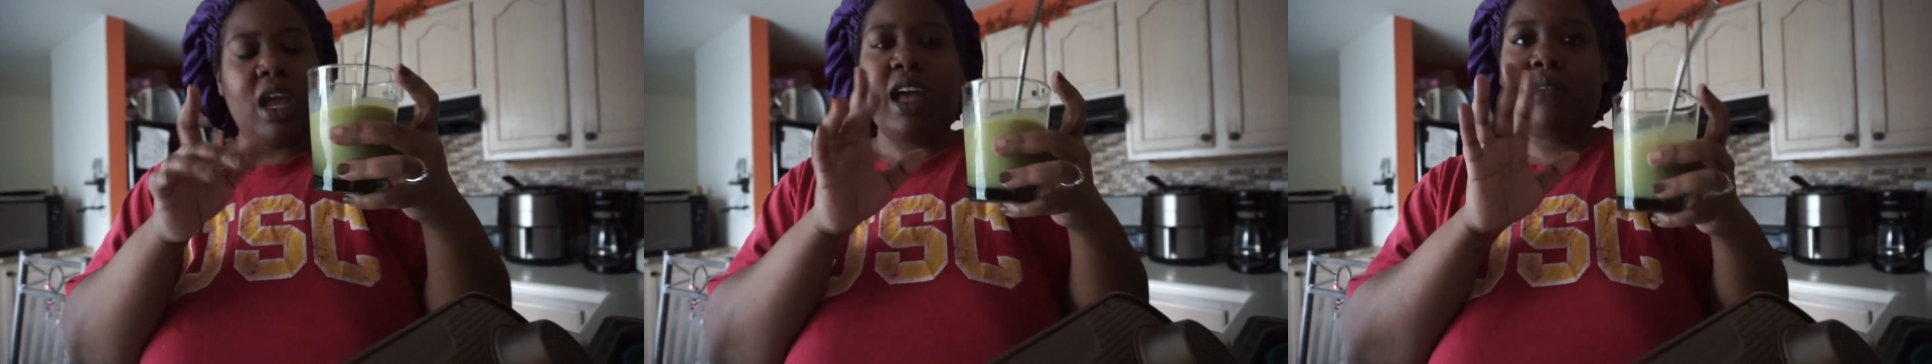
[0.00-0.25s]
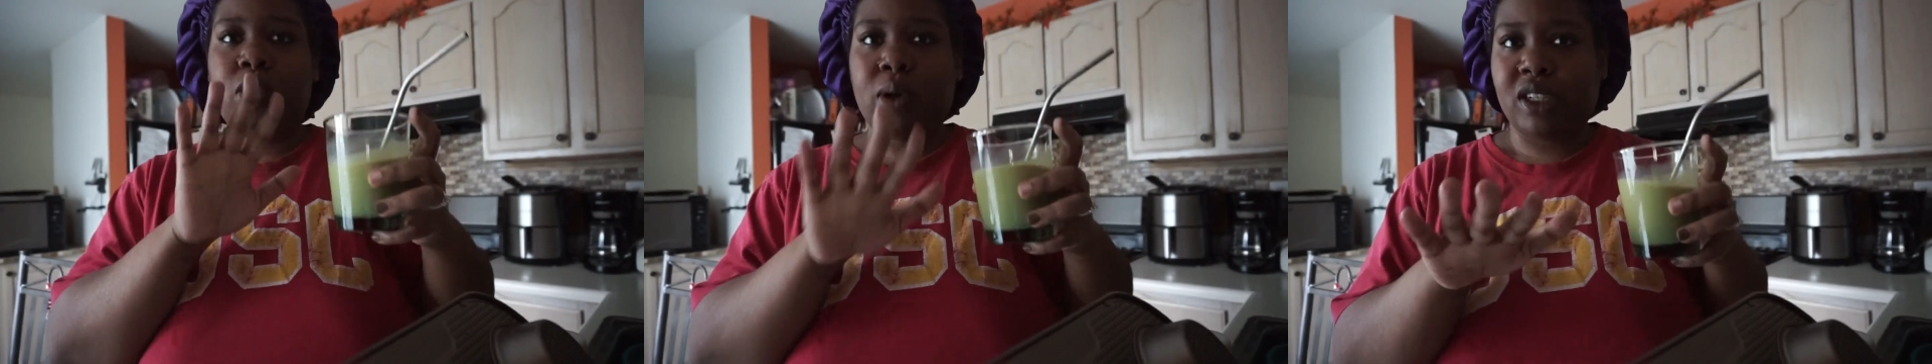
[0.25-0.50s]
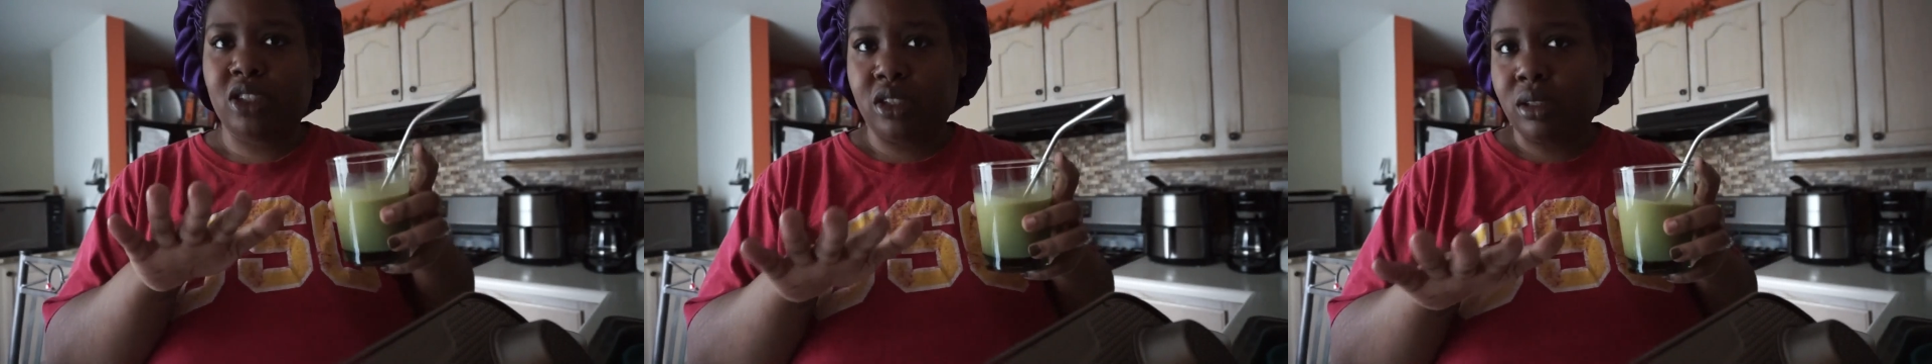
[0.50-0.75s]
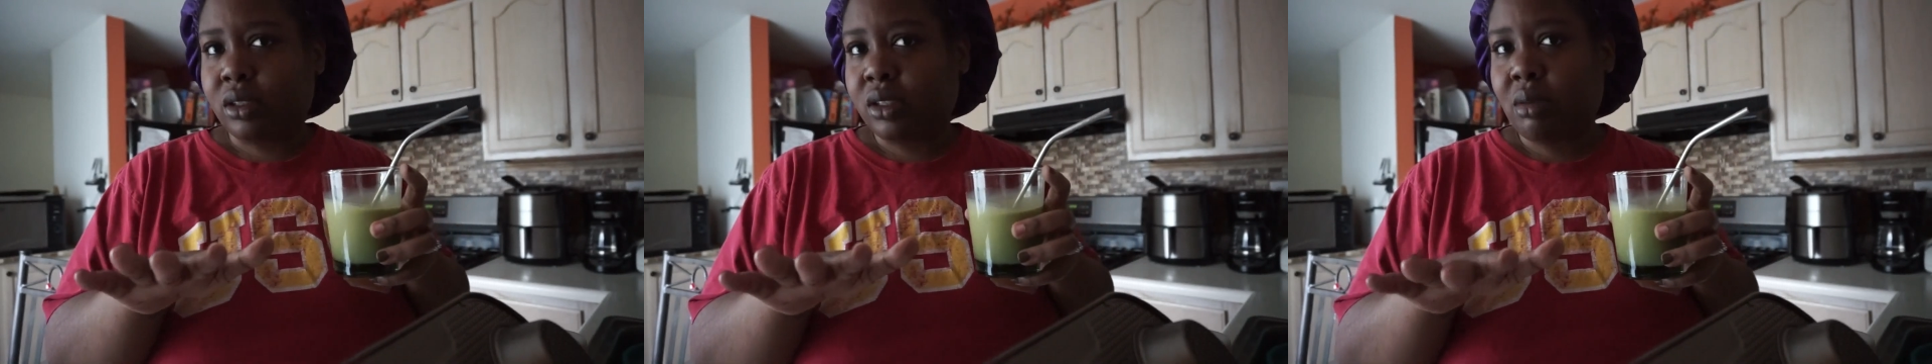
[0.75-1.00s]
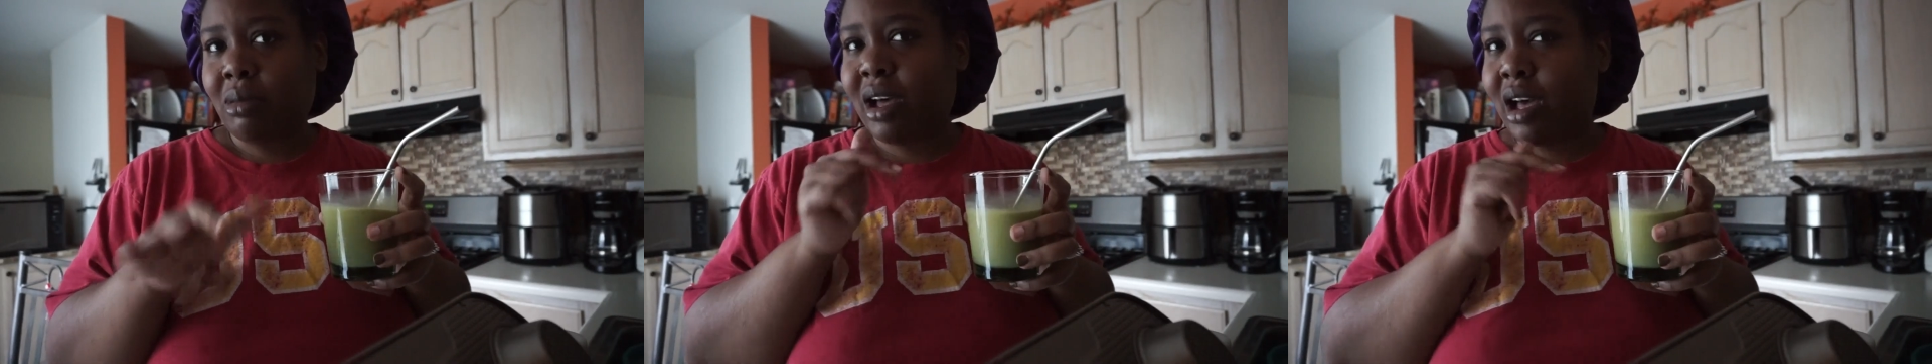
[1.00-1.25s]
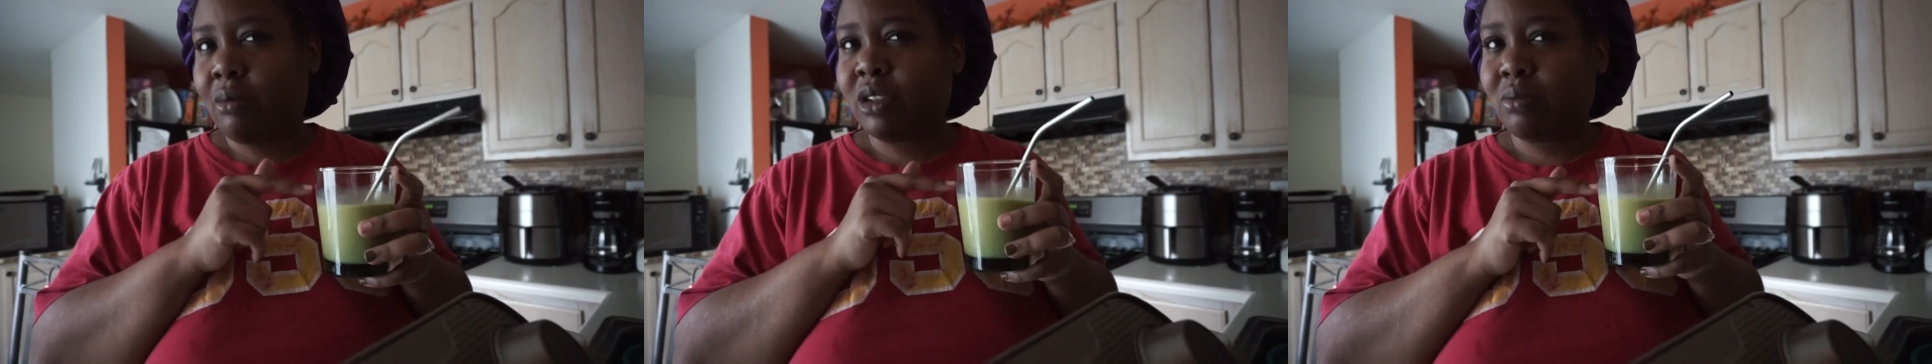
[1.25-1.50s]
I have questions about
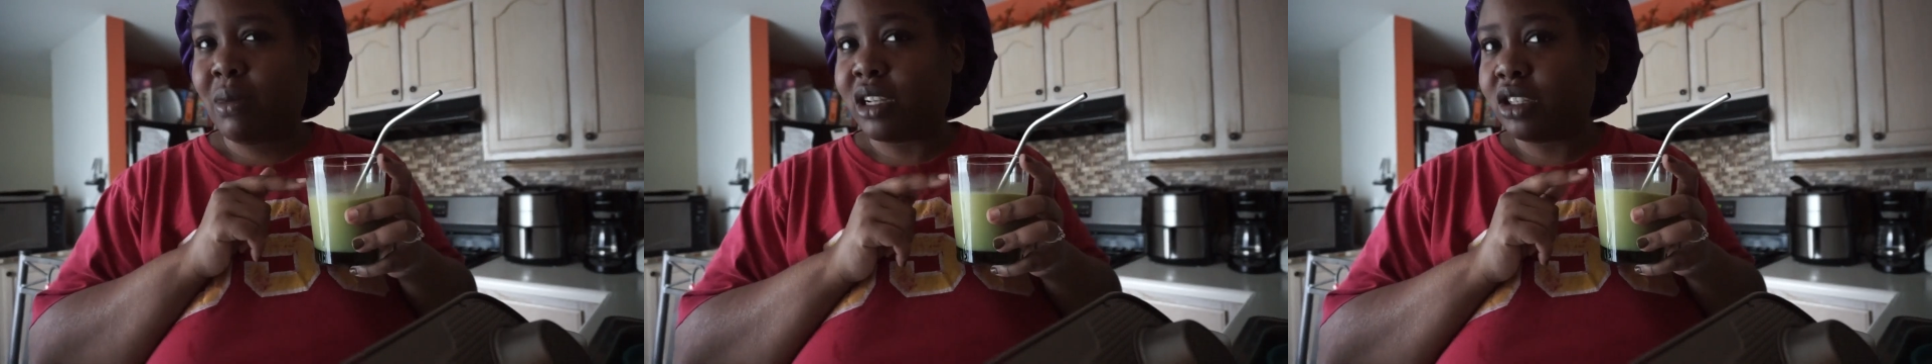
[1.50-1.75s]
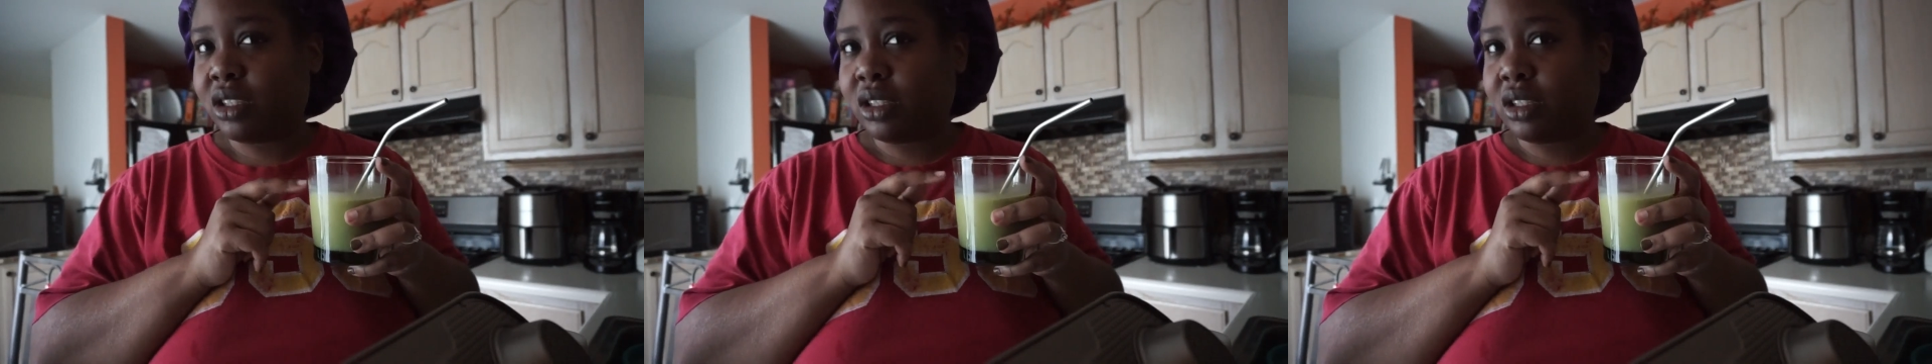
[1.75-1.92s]
how much matcha